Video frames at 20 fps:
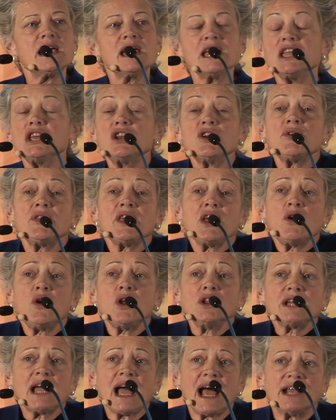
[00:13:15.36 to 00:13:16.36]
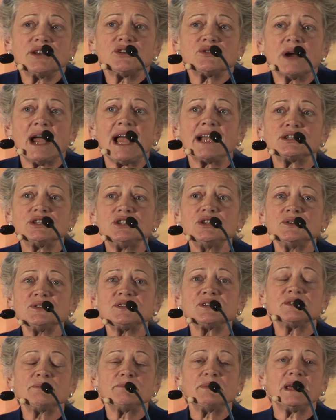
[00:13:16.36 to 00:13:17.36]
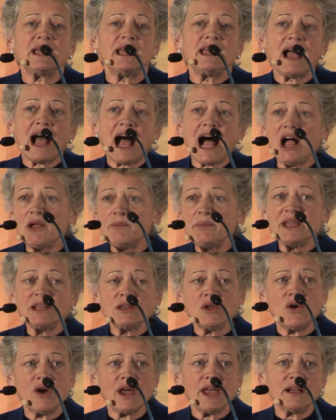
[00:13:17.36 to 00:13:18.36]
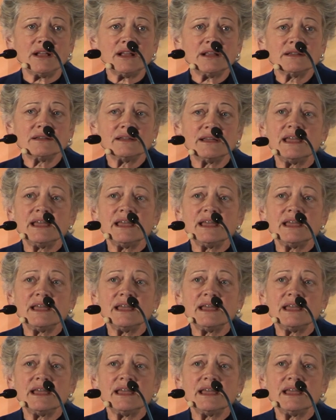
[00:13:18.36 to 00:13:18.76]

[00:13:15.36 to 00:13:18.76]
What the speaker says: You know, the old contract used to be, I'll be loyal,